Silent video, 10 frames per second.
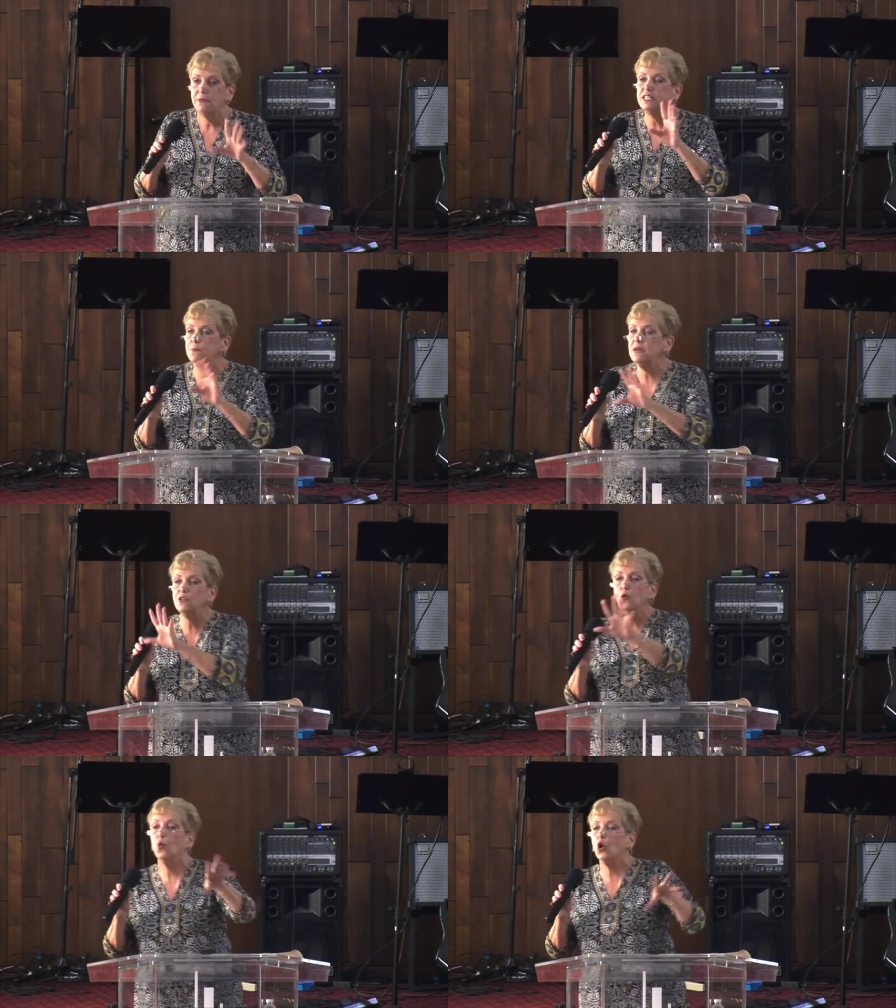But to me,
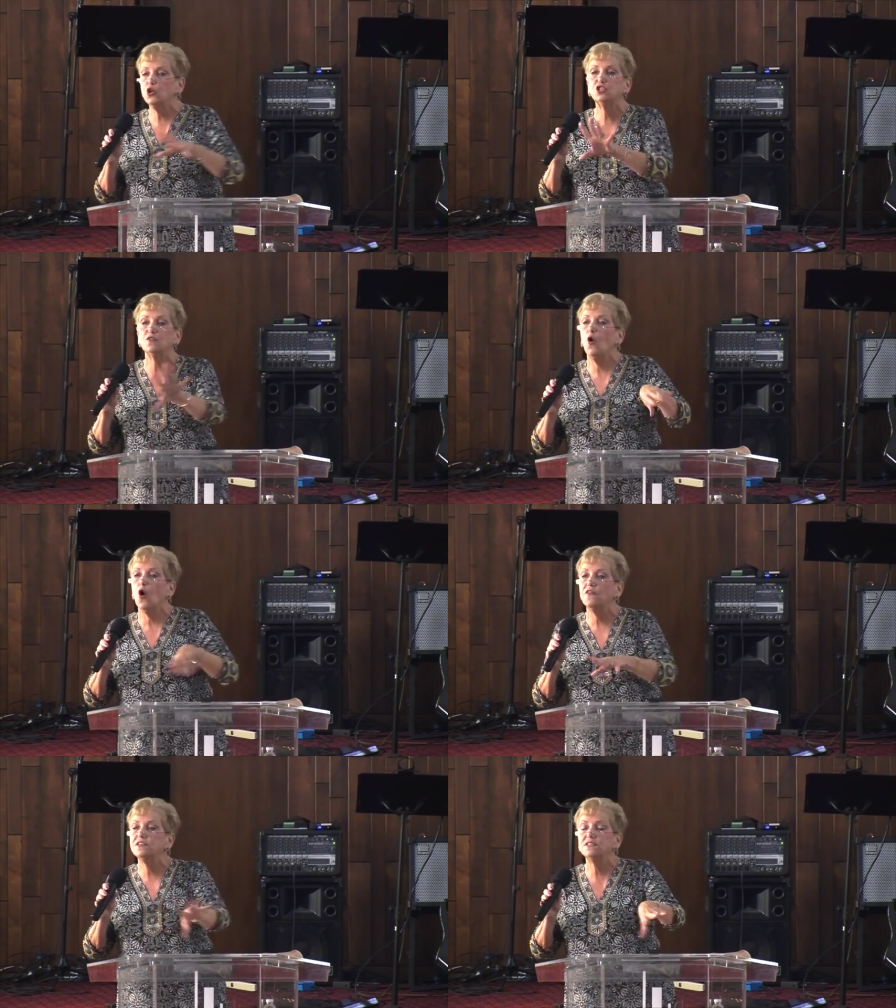the worst of
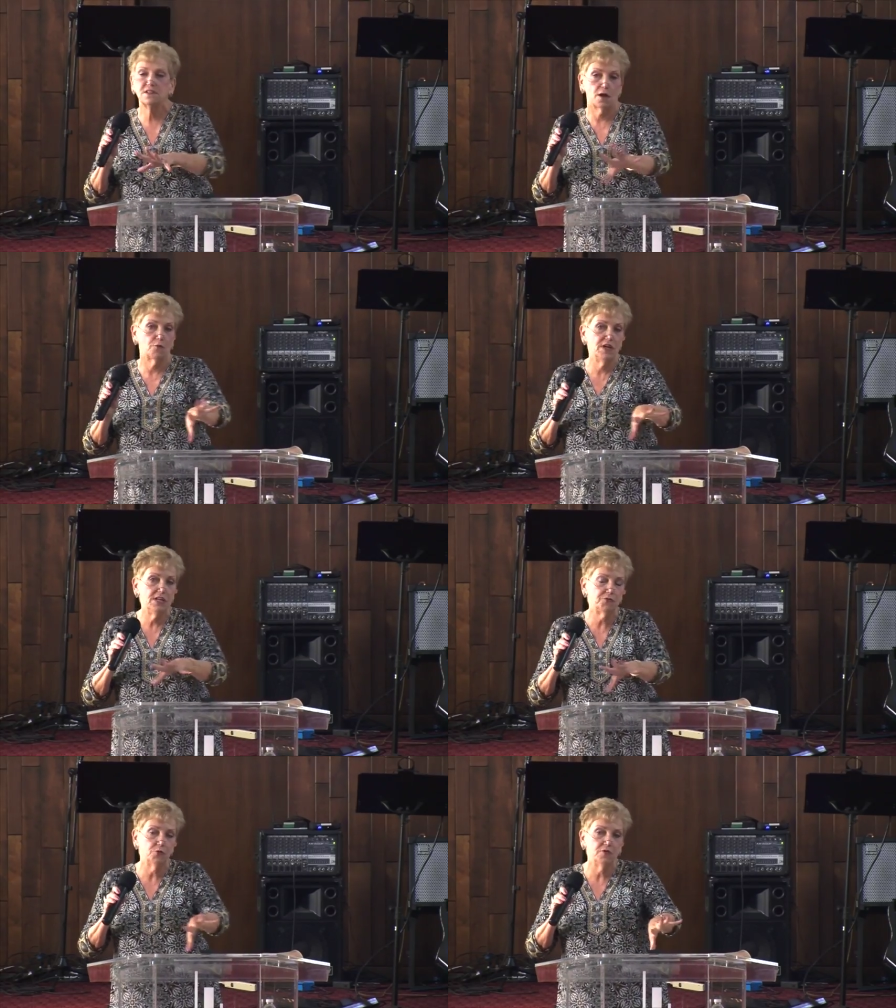all this as I
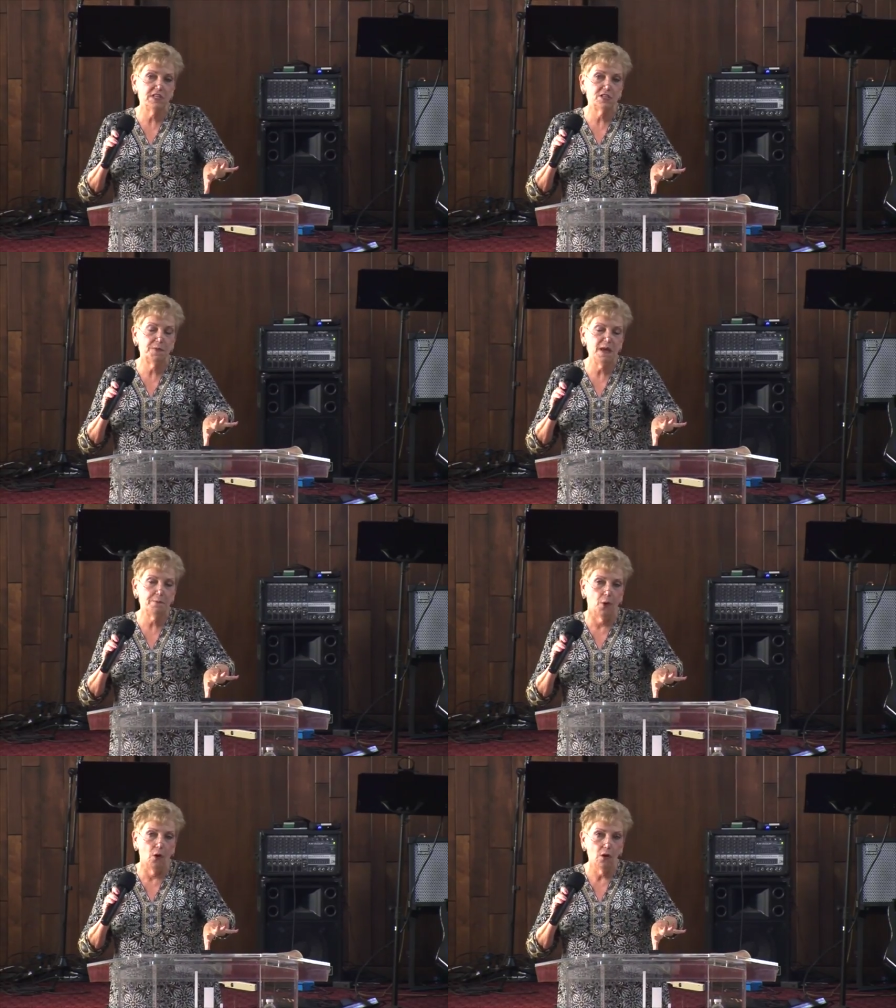read through these
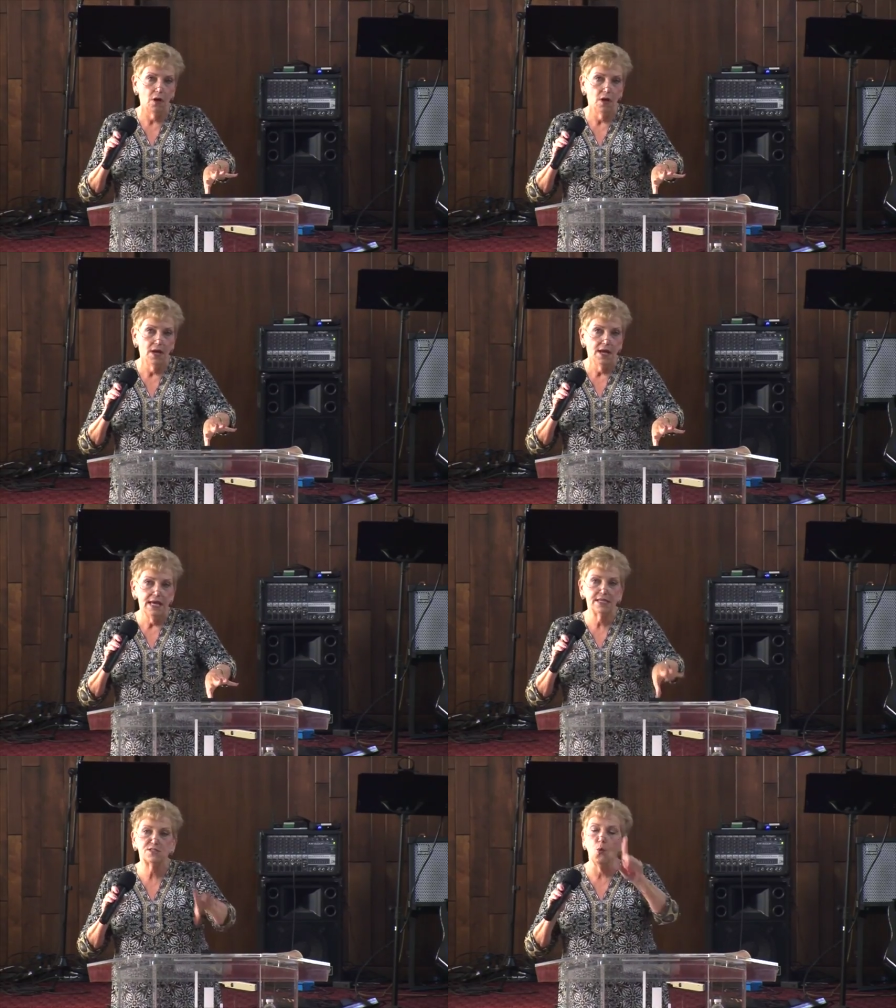people
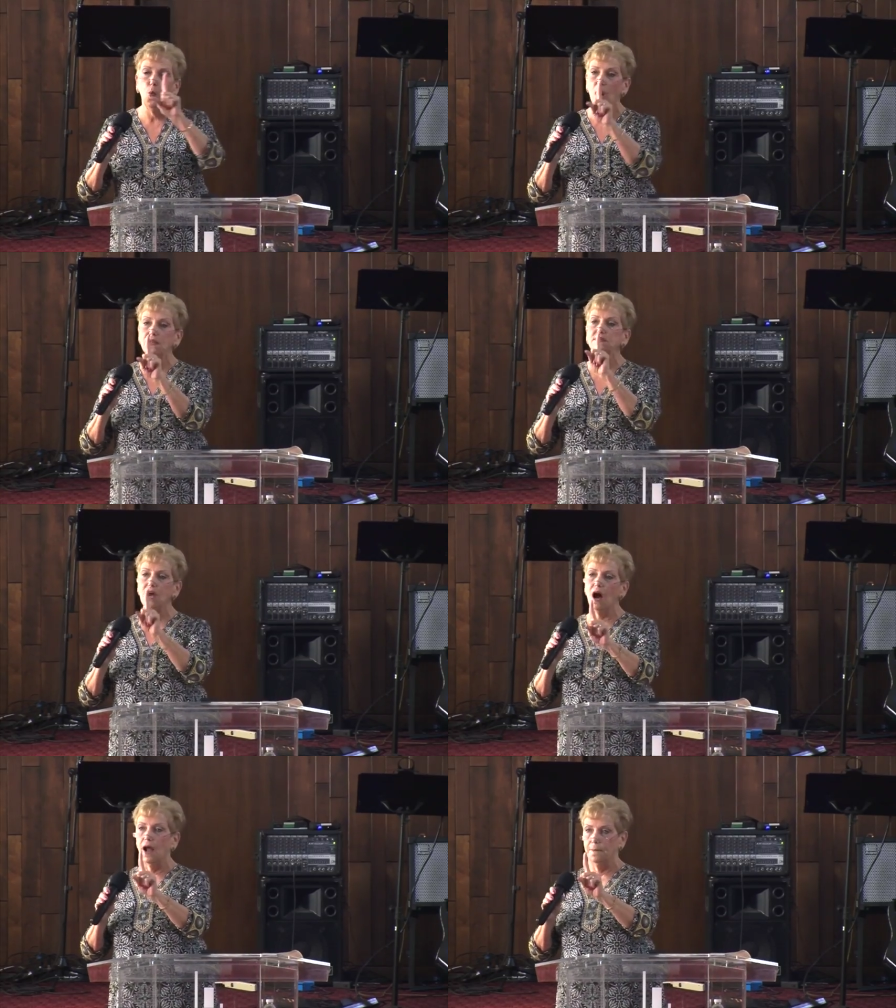is the one
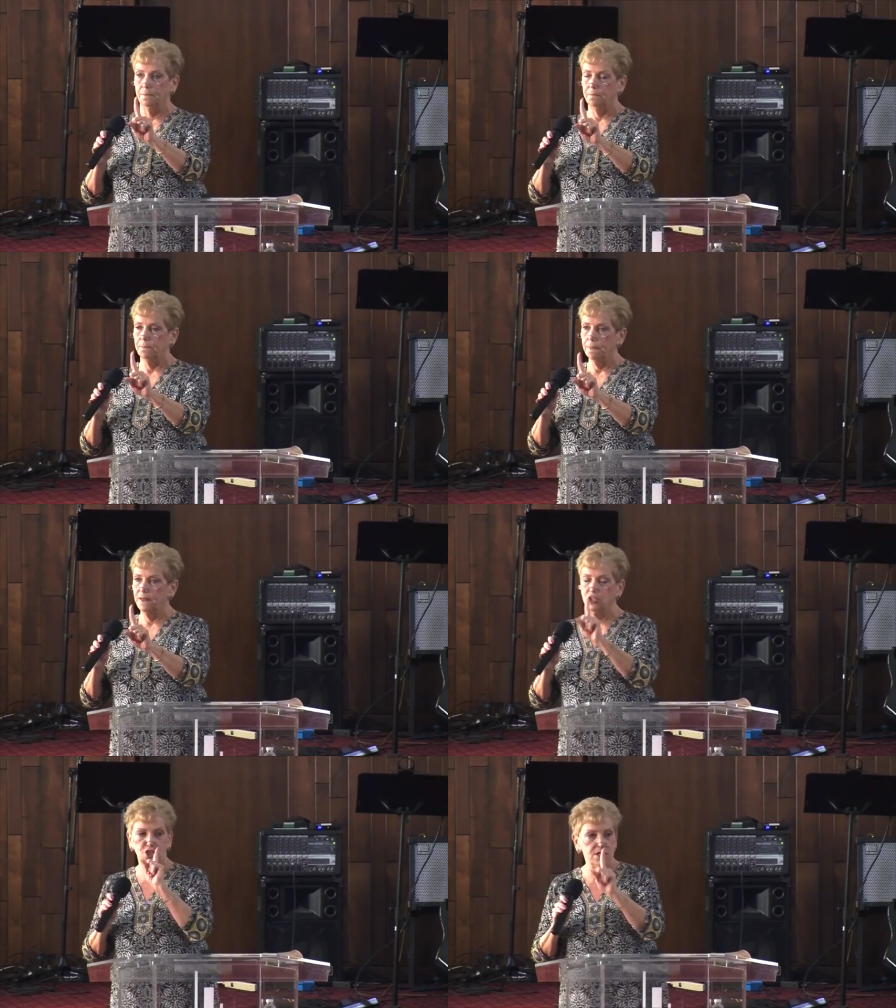time
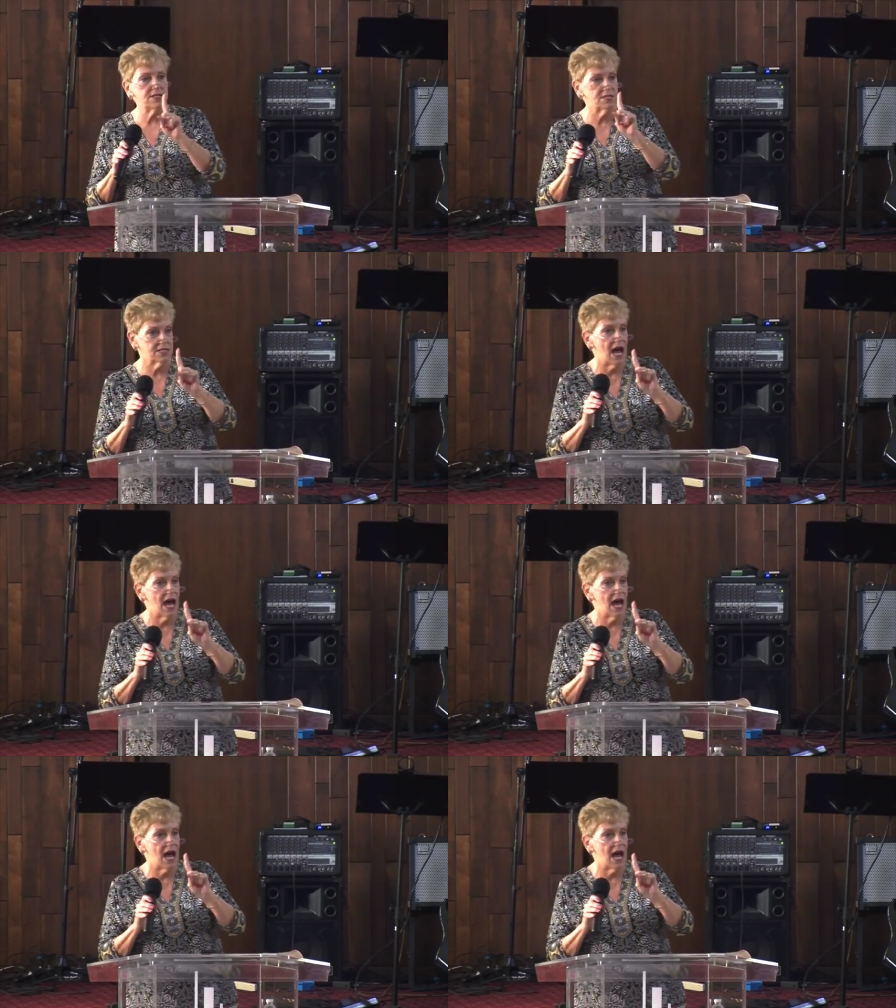that Jesus